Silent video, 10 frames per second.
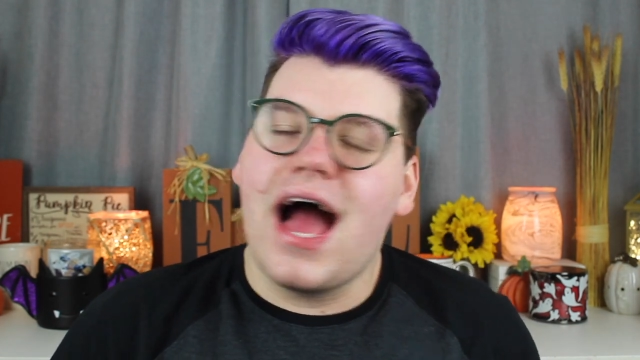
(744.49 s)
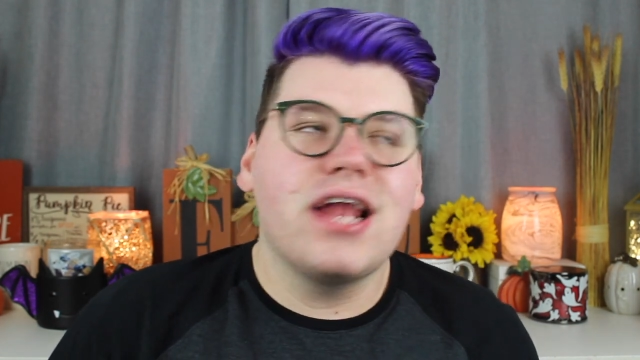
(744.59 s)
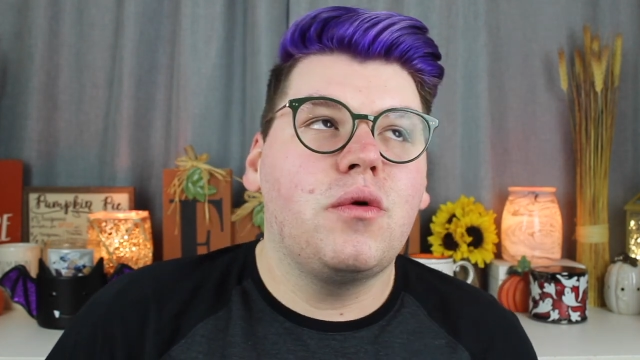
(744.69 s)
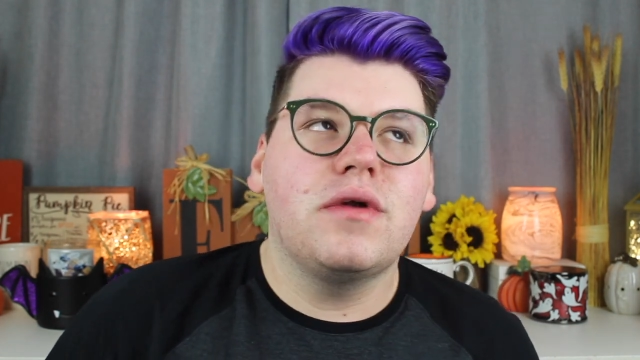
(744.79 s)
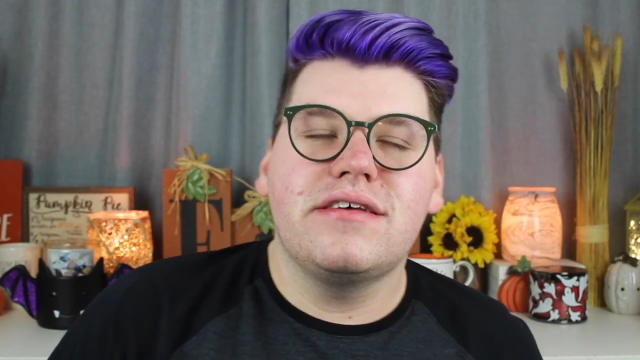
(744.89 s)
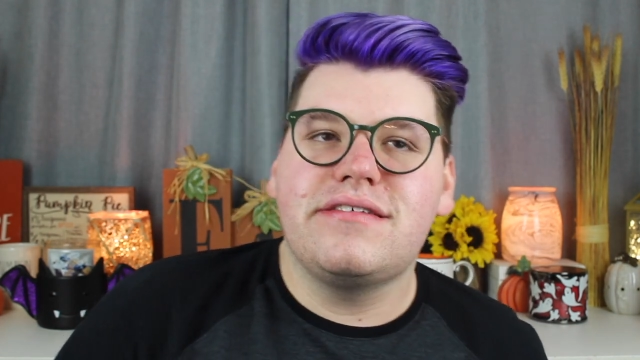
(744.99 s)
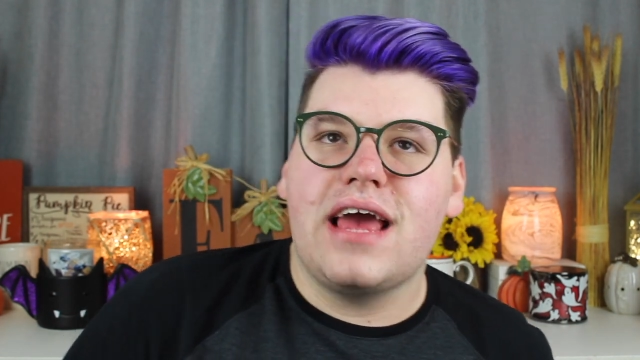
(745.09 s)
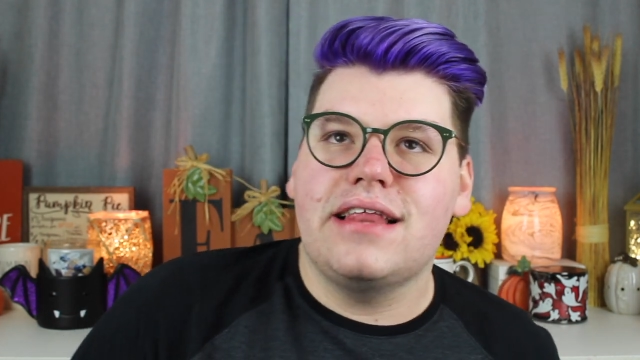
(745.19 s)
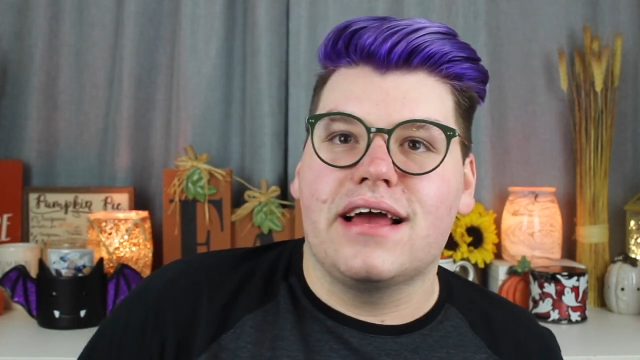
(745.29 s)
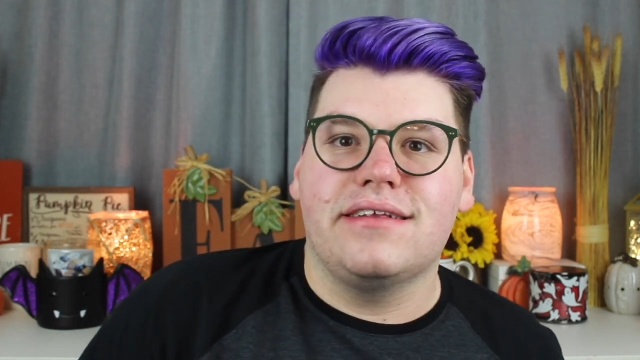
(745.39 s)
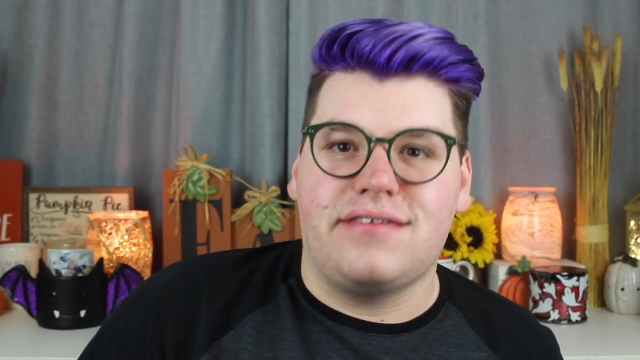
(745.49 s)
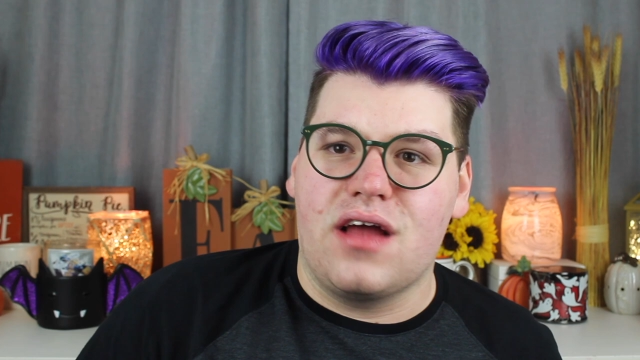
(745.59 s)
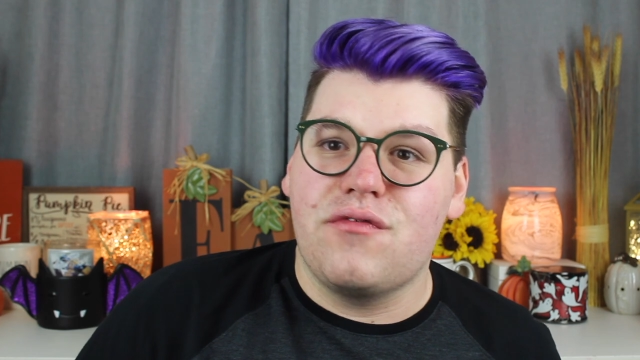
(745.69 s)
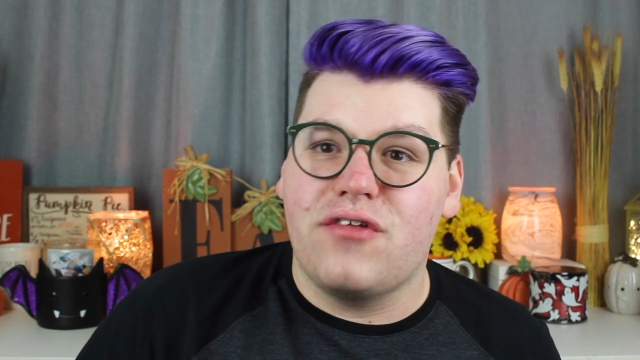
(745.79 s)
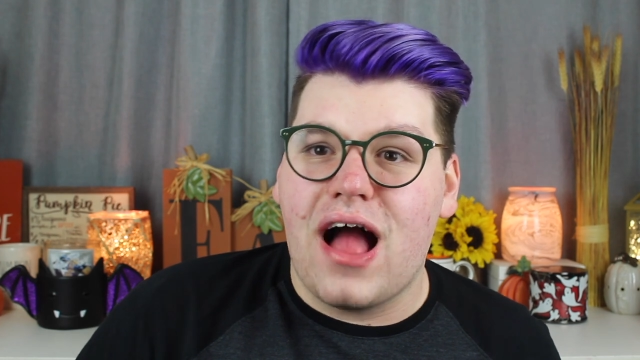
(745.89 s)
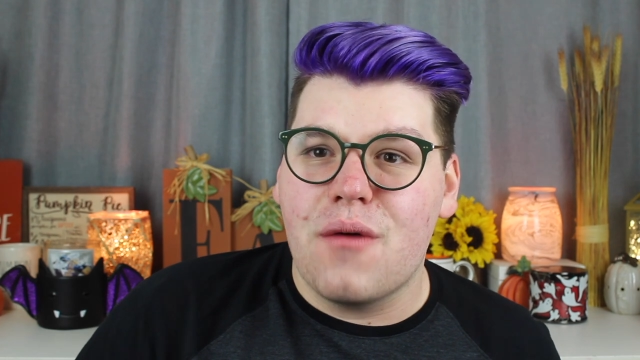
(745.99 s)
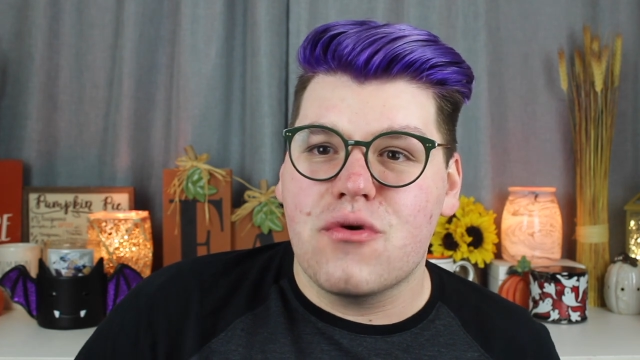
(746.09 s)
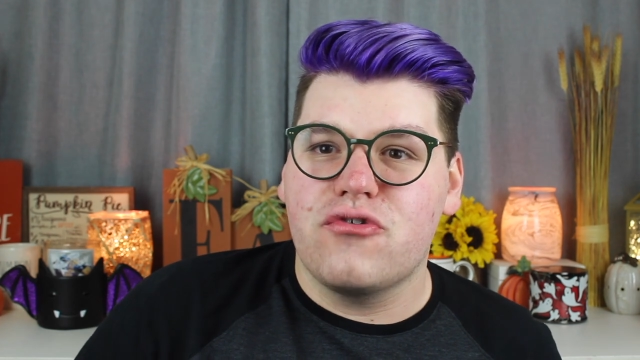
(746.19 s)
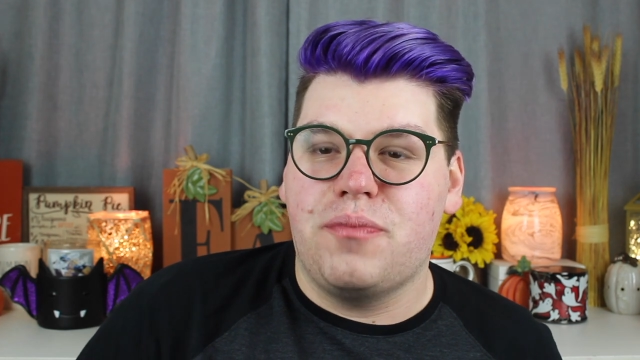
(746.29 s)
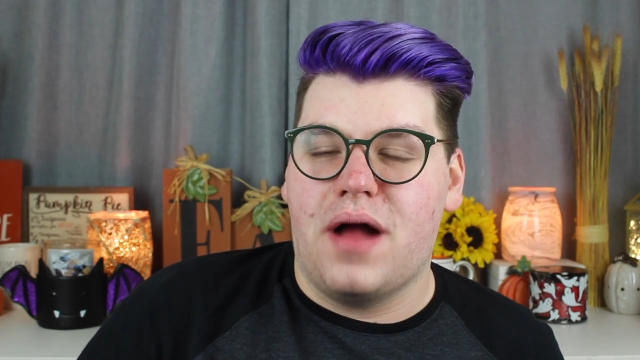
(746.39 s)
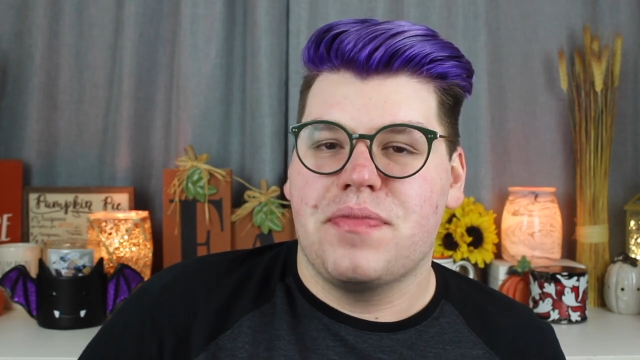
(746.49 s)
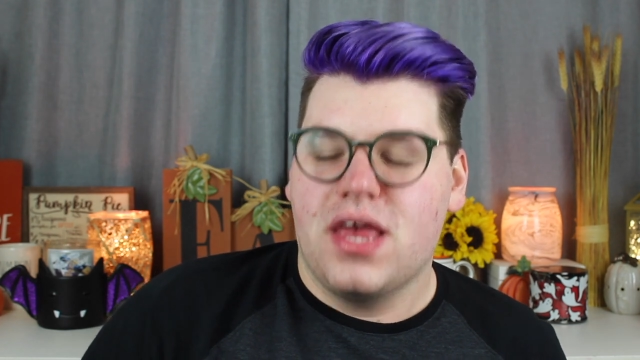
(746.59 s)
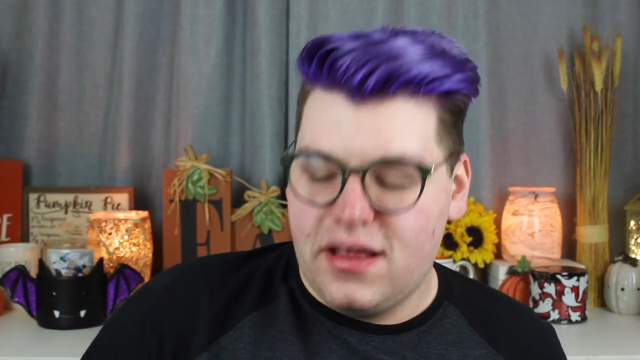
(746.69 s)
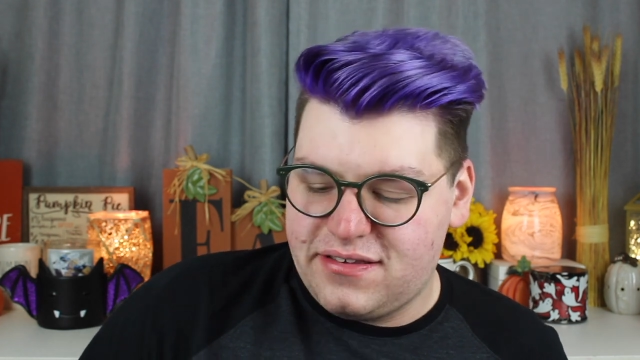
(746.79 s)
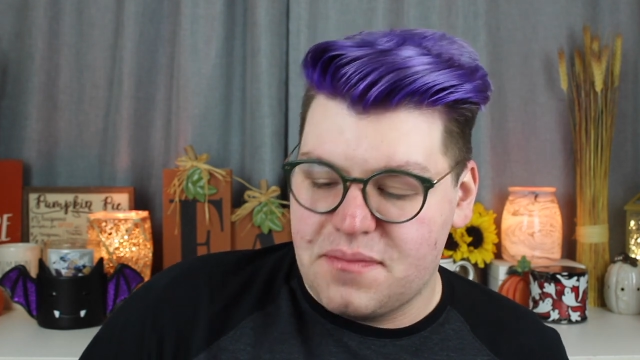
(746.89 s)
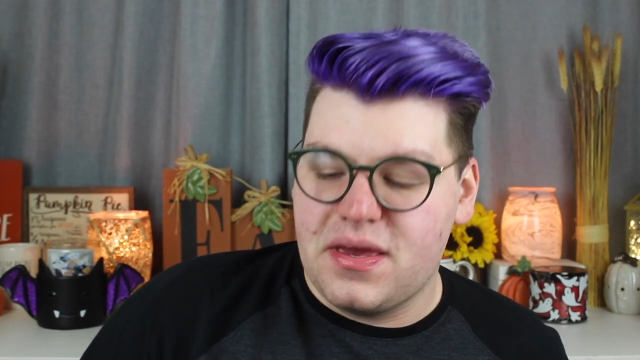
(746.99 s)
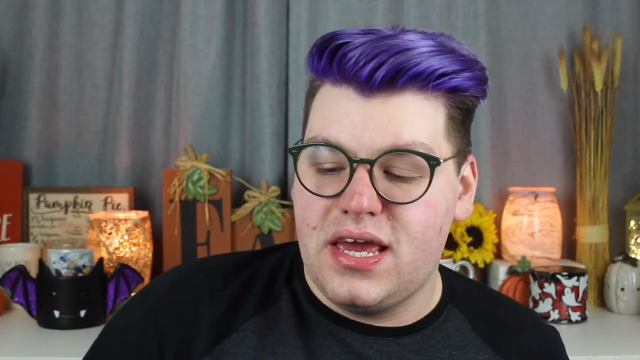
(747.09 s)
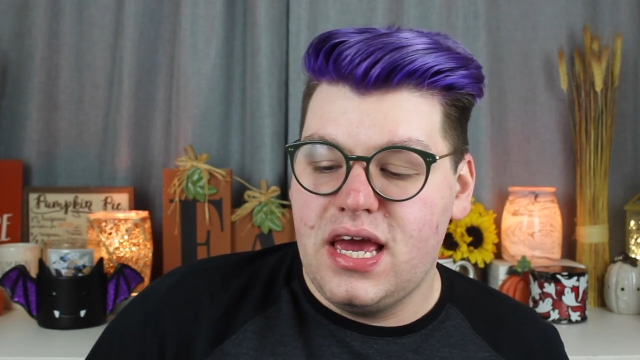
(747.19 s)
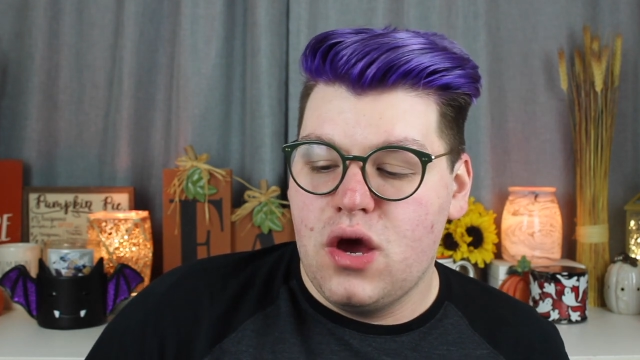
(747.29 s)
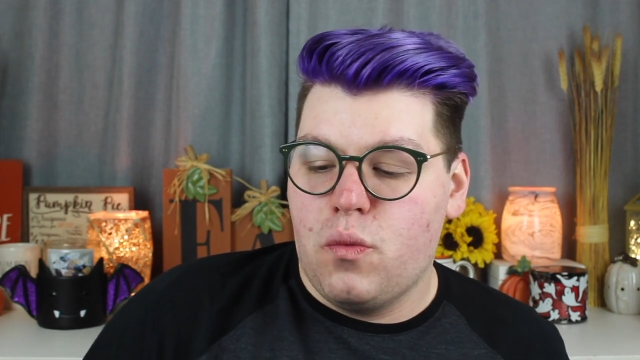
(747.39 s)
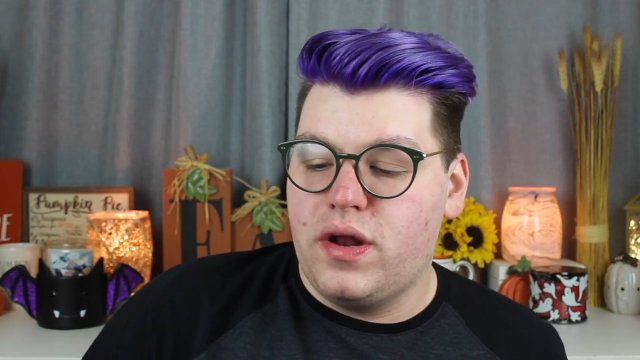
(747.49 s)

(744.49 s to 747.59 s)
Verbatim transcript: I don't want to say like dead flowers, but to me,